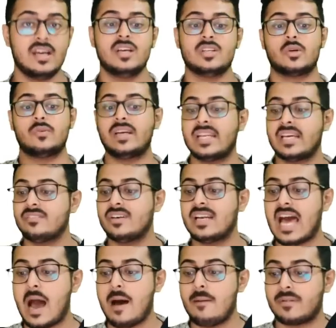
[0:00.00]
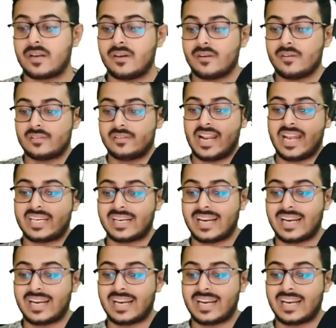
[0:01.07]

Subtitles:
So whenever I'm like